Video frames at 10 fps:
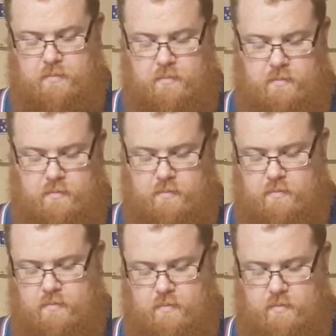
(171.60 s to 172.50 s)

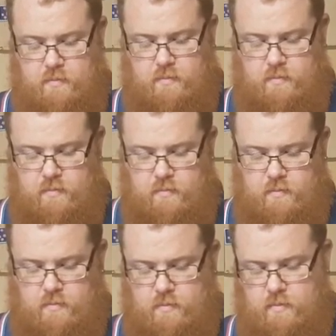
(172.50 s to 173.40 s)

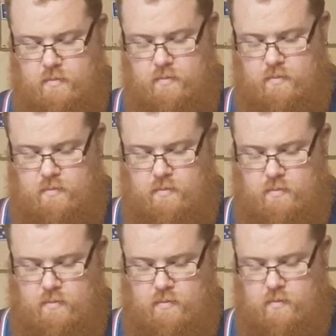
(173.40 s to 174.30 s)

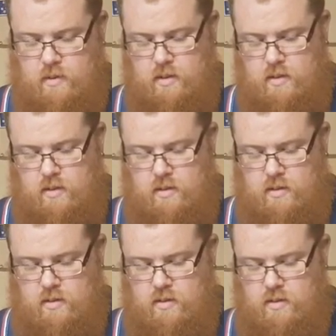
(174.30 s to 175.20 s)

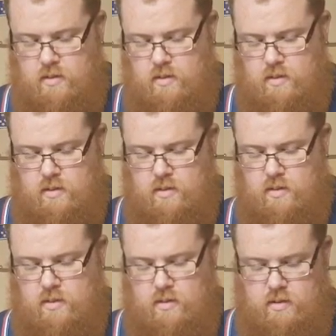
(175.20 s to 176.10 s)

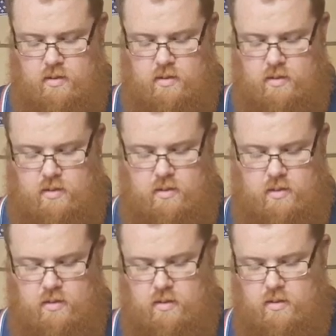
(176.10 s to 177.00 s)

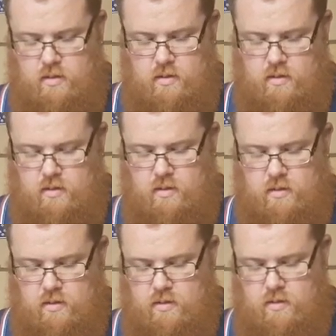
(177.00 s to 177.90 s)

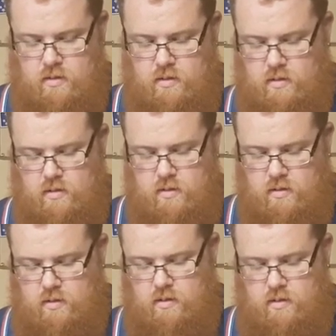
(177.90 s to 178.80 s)

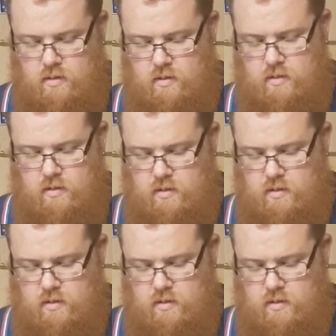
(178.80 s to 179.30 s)
Nobody speaks.